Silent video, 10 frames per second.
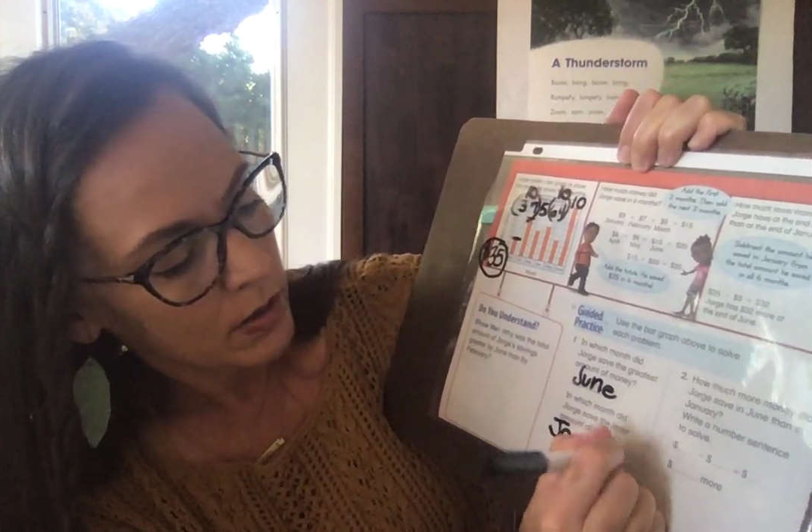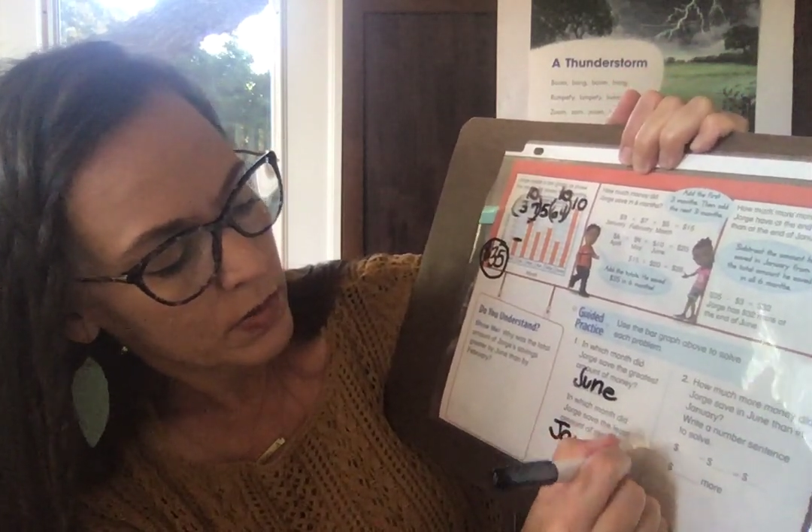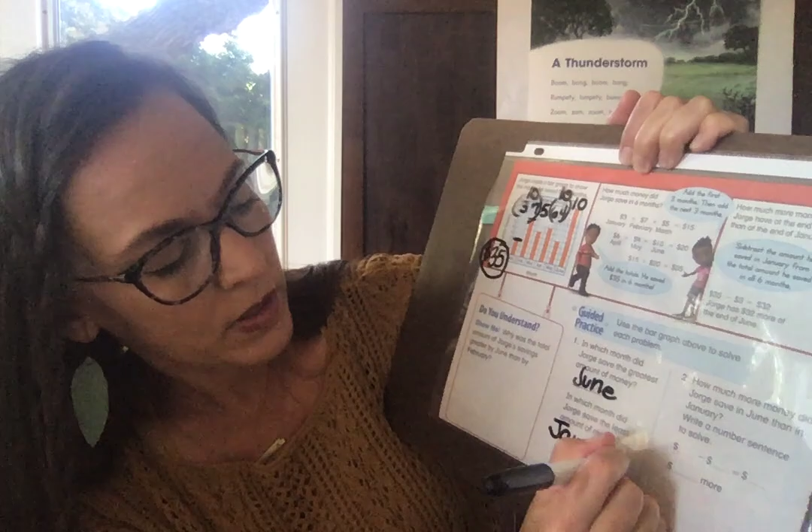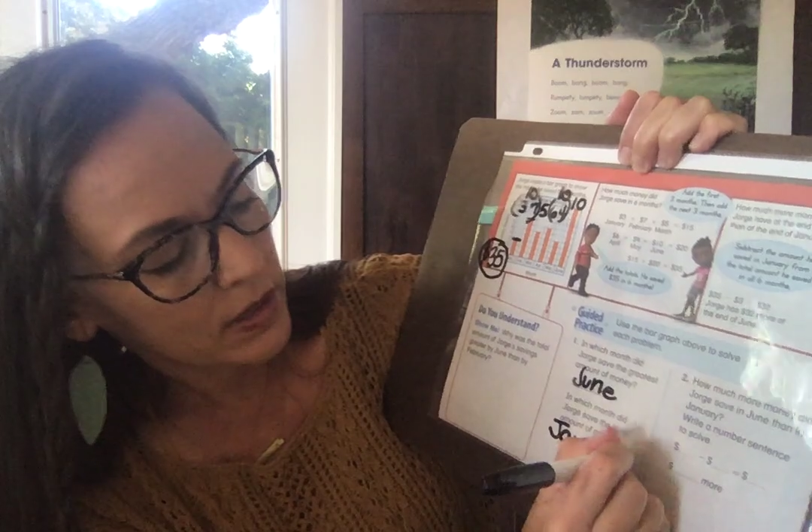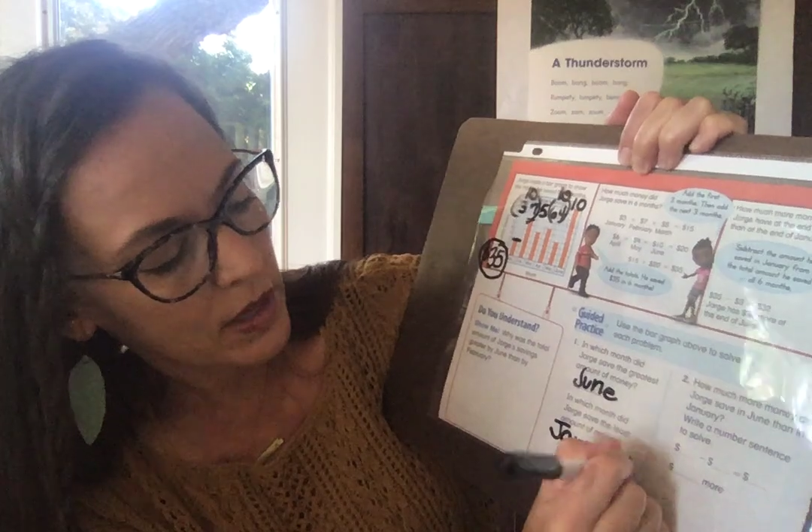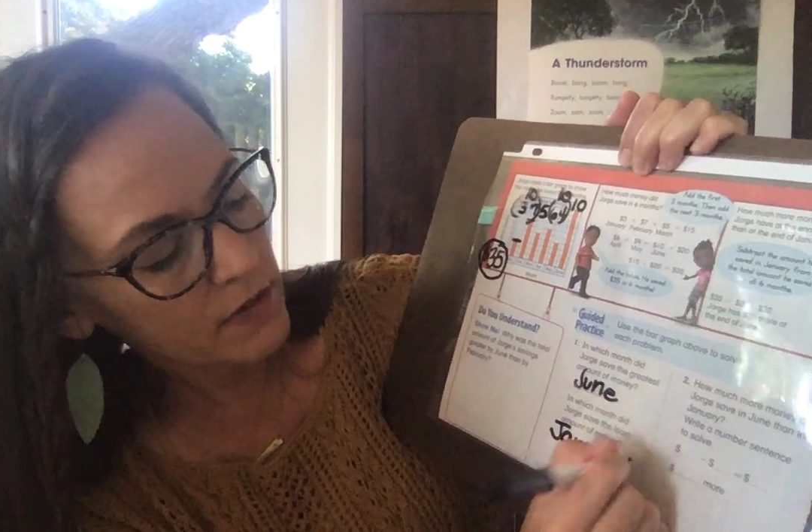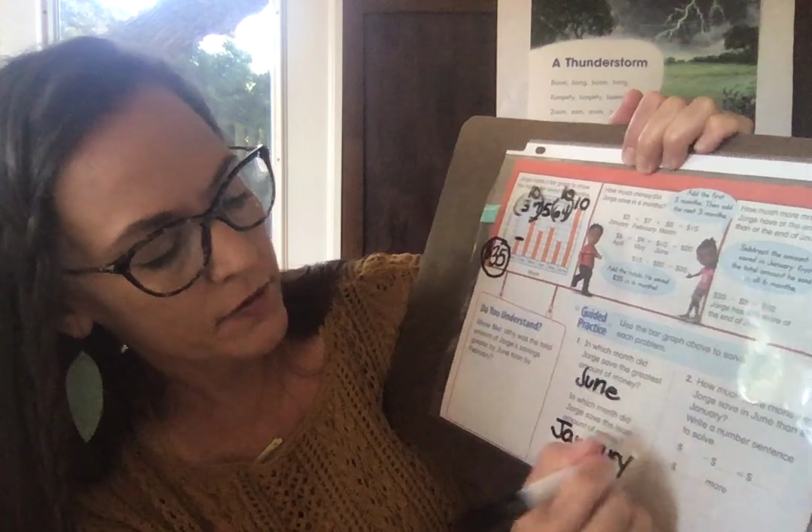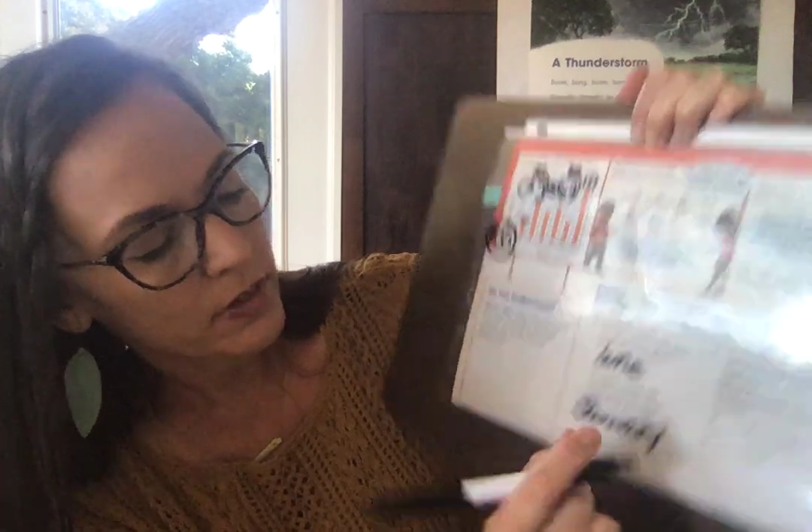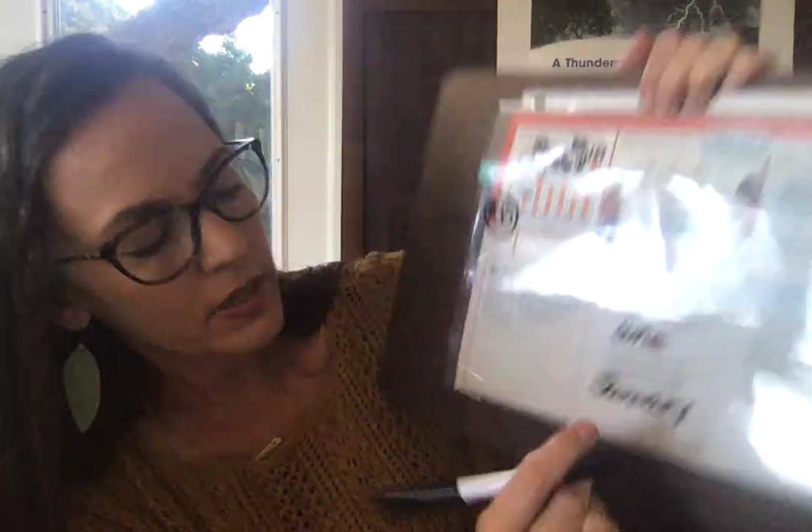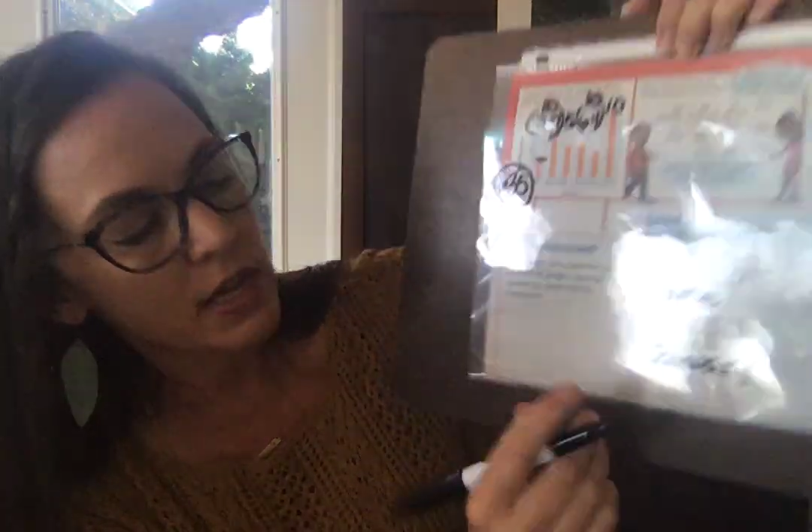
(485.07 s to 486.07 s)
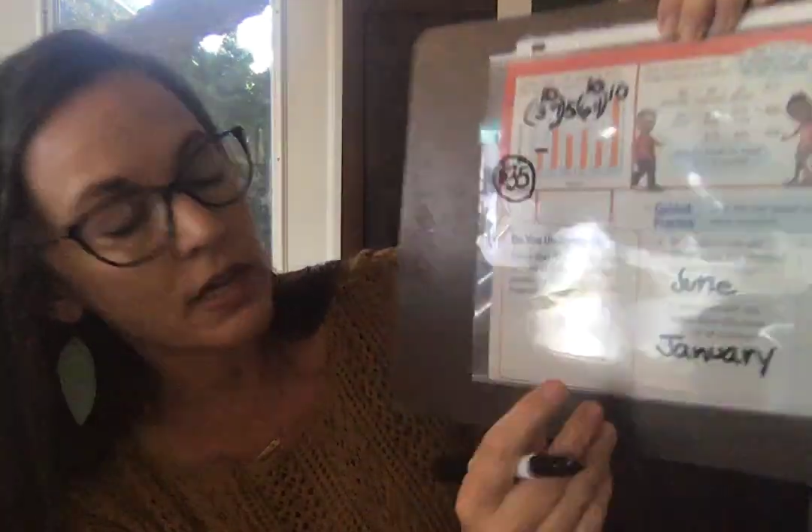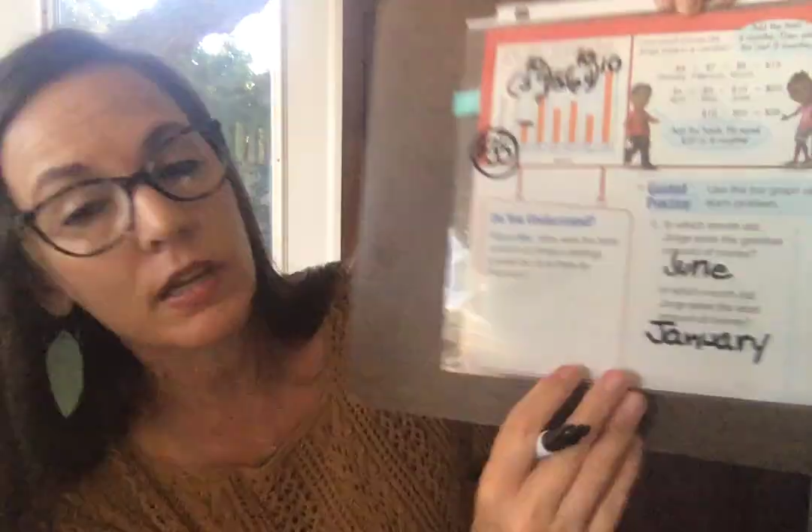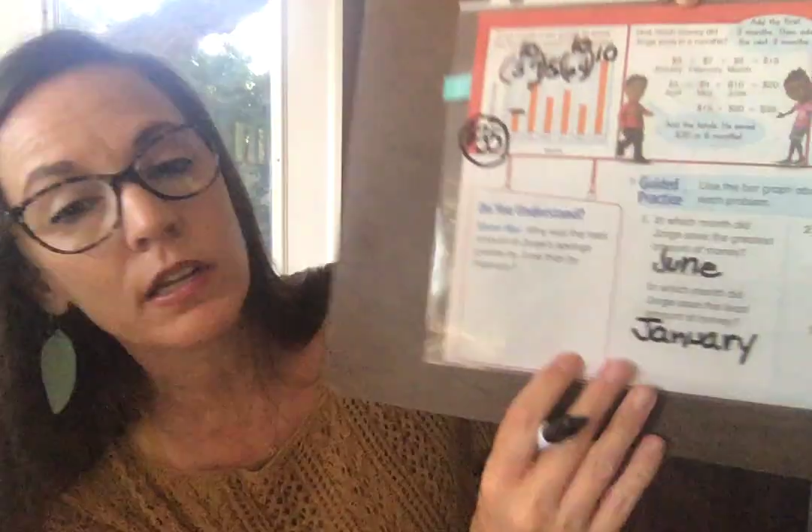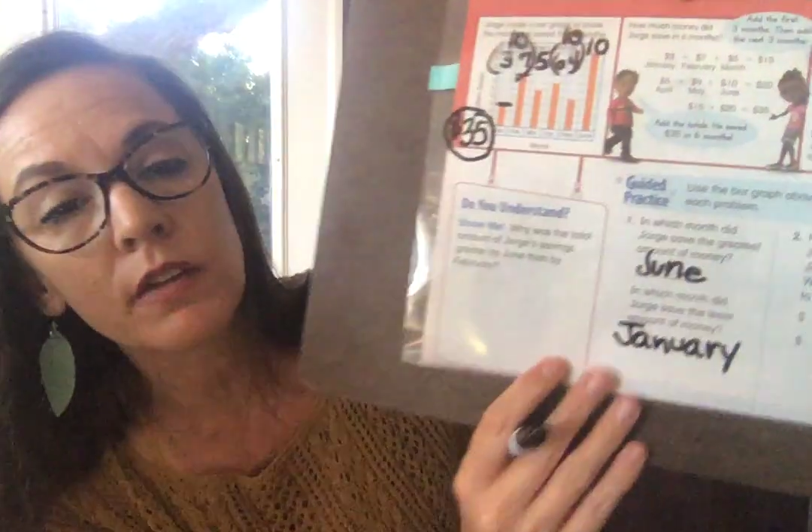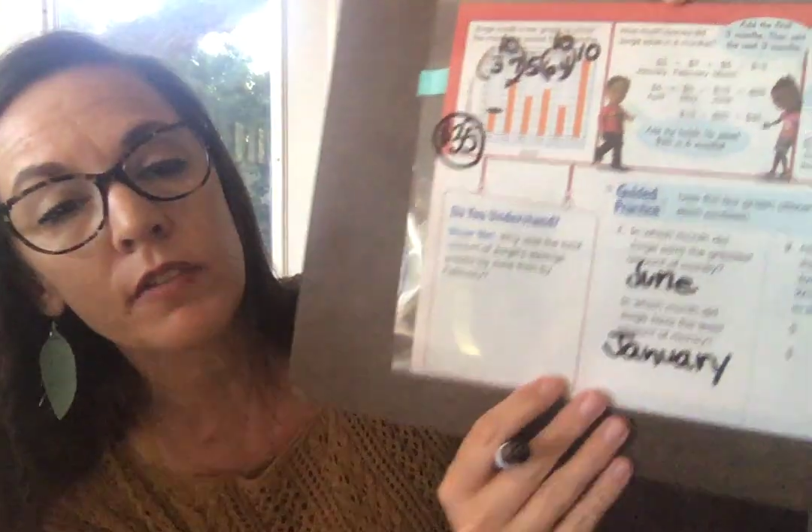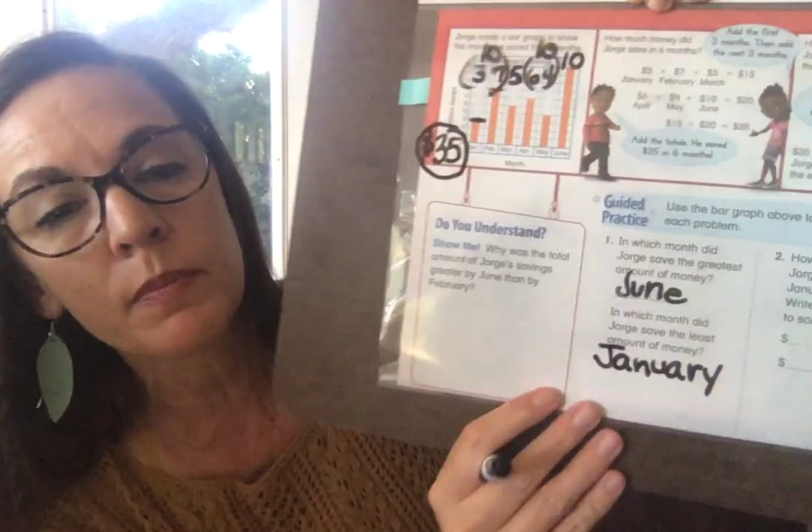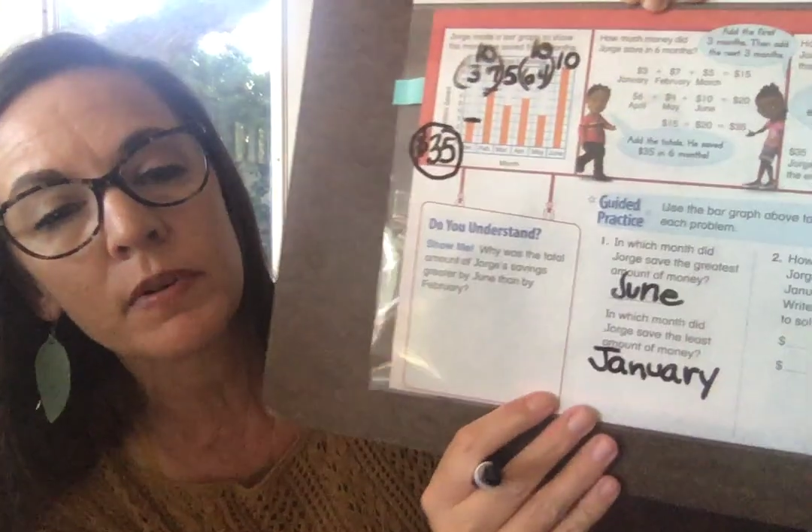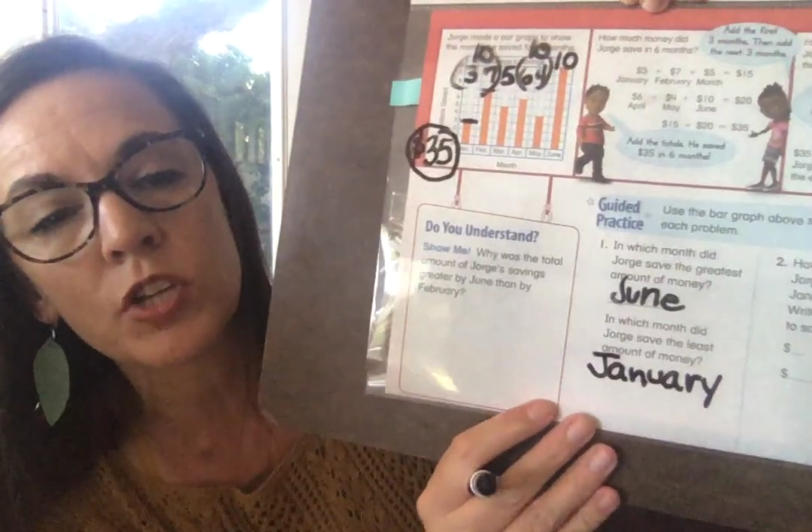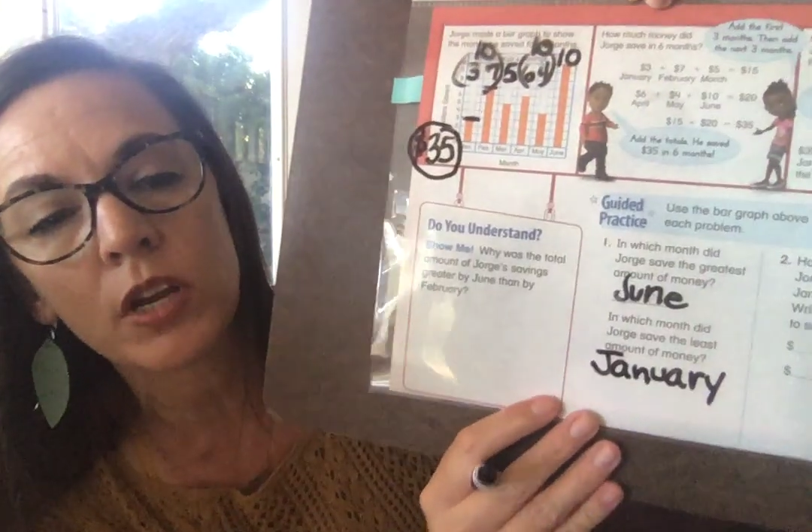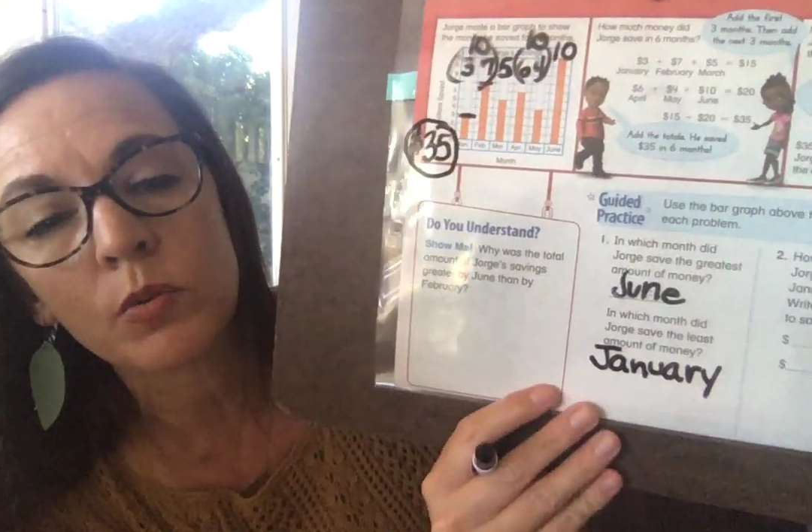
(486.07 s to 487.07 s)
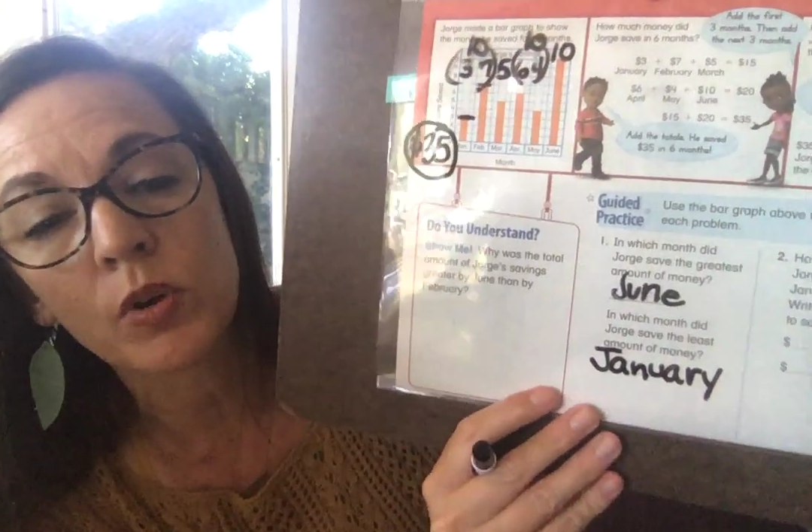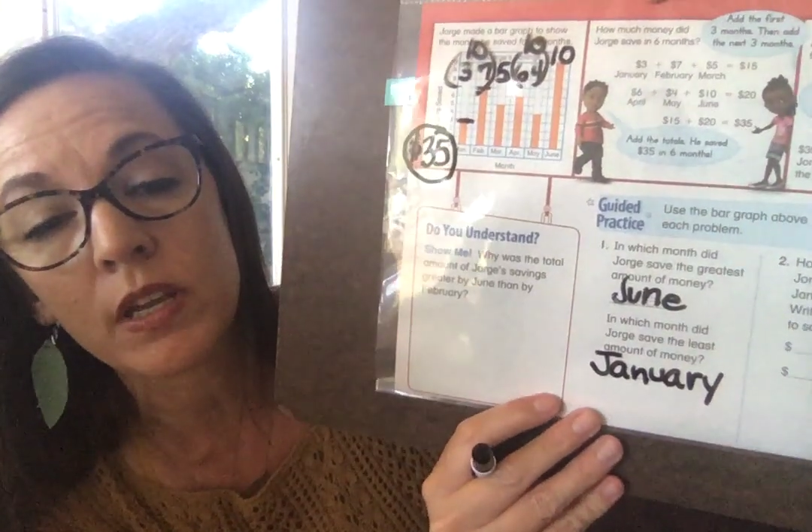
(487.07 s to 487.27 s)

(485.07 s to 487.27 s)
But thankfully, he didn't give up in January.